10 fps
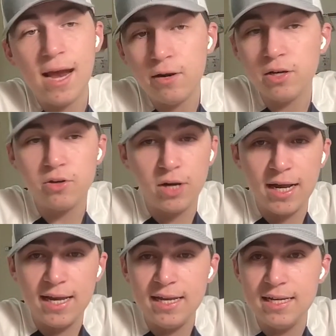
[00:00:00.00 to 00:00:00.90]
Eric
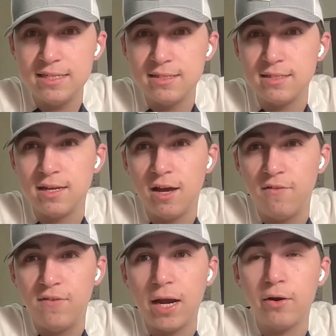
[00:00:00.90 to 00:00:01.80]
Gray is
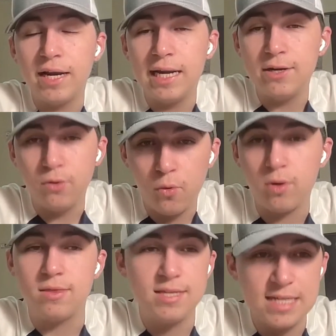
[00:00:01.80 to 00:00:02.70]
a very
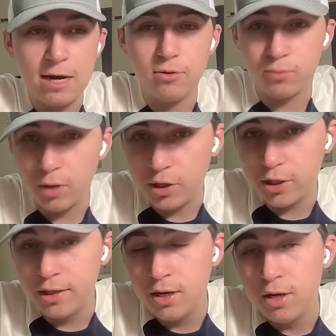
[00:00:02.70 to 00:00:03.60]
north-south
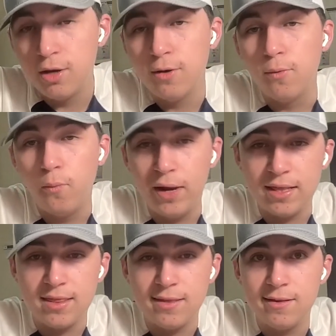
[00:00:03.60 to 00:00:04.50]
runner
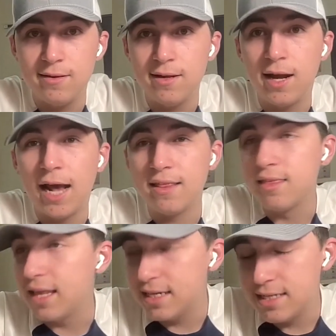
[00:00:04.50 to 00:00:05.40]
with
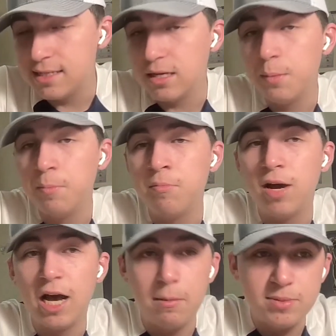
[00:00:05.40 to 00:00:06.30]
athleticism,
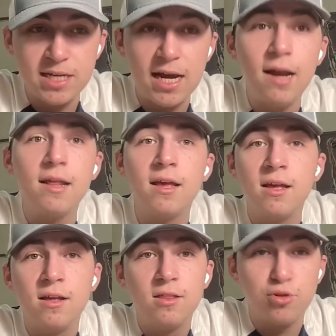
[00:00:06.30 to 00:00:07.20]
upside,
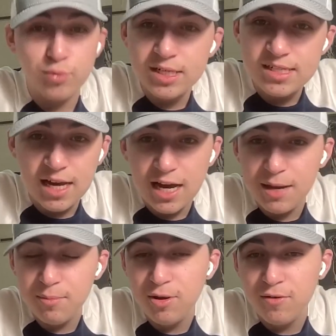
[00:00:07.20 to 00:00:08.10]

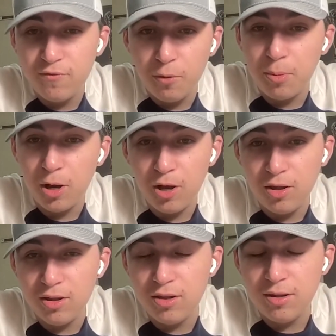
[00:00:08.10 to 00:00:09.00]
three-time
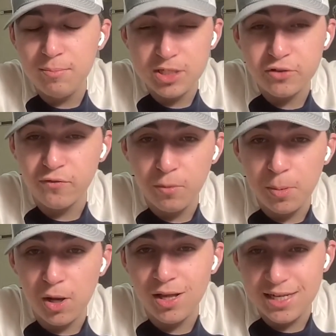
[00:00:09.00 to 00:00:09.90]
football, Mister
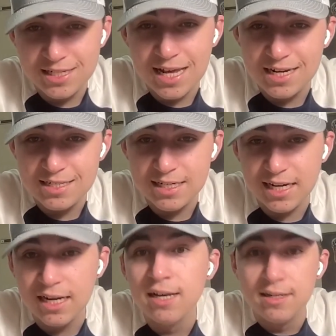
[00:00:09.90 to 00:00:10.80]
Football in
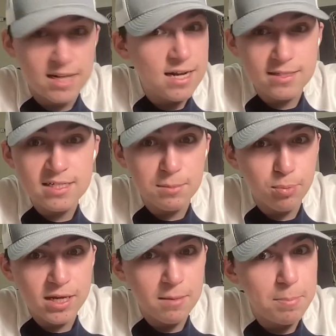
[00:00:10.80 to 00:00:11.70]
Tennessee. Tennessee's a
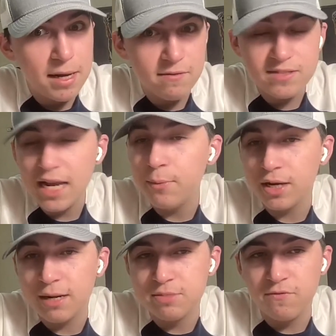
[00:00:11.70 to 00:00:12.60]
pretty competitive state
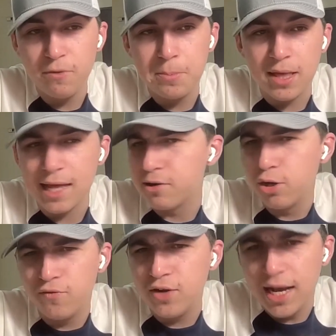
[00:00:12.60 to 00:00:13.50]
when it comes to football. I don't
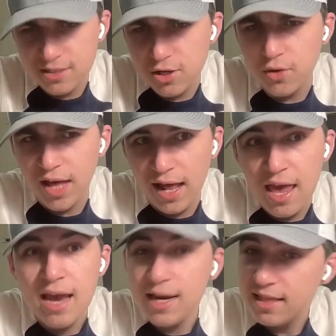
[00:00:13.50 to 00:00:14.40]
know if you guys know that.
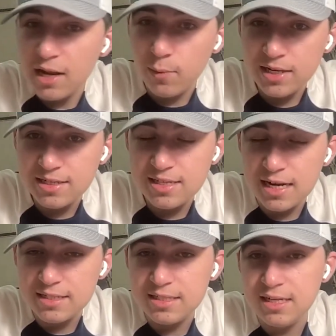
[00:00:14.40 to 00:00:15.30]
He then went to
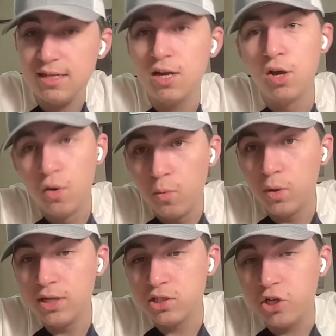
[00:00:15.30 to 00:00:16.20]
Tennessee,
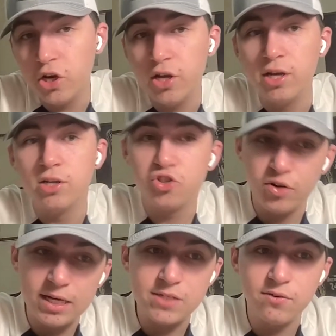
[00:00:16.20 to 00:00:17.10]
was good,
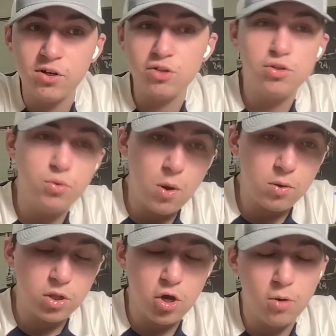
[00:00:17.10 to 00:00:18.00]
transferred to
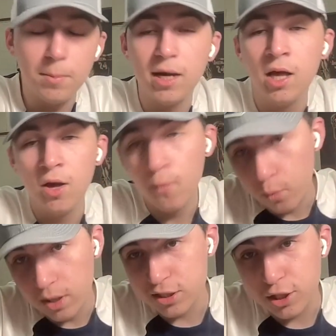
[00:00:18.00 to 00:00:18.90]
Oklahoma,
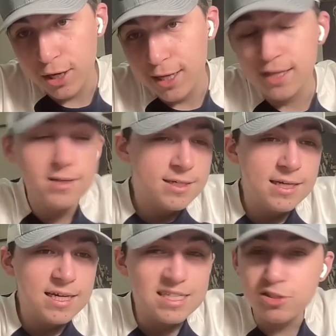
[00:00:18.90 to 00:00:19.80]
was good.
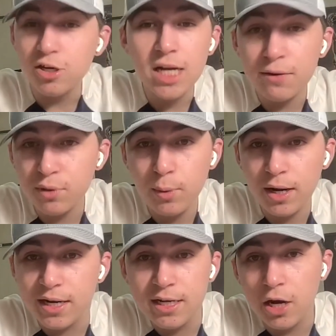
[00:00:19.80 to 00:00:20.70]
He's good
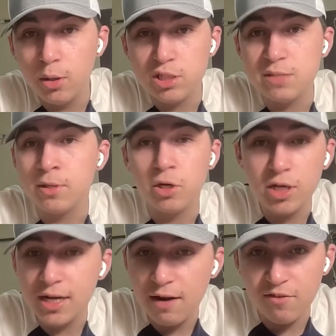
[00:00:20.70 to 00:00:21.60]
everywhere he goes. He's been
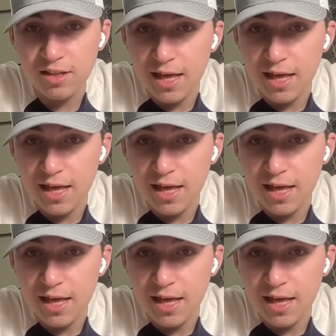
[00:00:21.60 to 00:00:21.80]
good at every